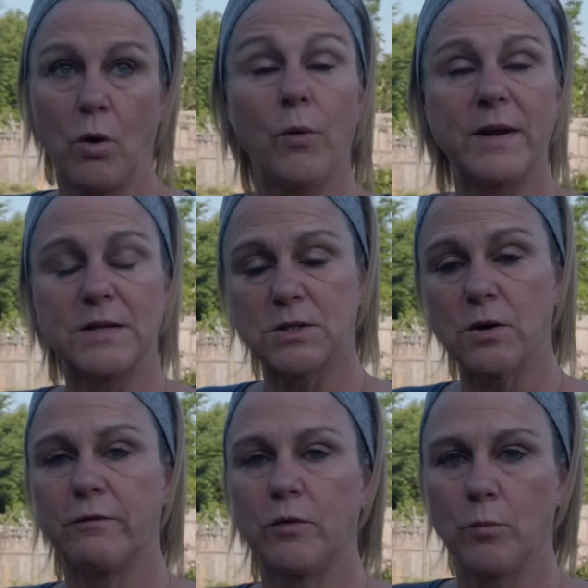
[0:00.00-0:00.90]
I need to
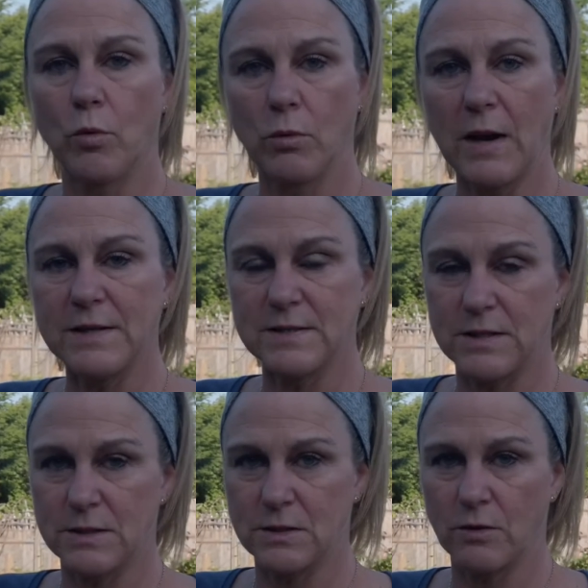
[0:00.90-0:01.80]
sow a few more
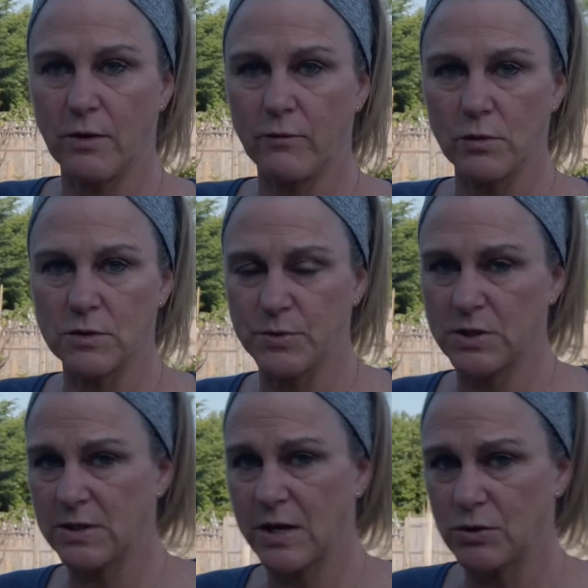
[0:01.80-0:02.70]
lettuces so that I've got some
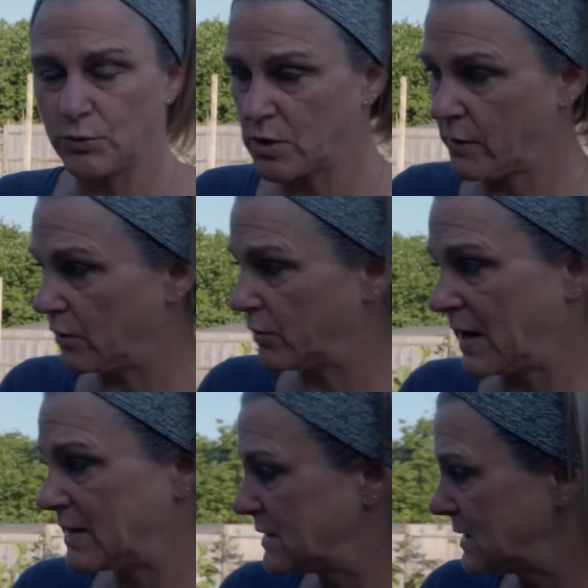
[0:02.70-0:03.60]
successional sowing on the
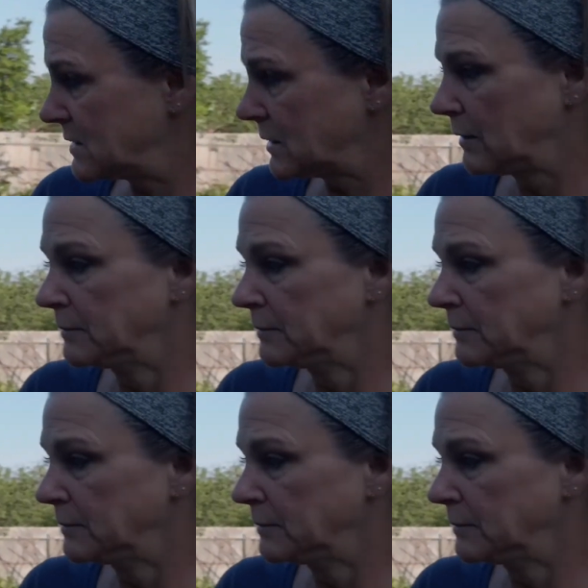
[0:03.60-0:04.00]
lettuces.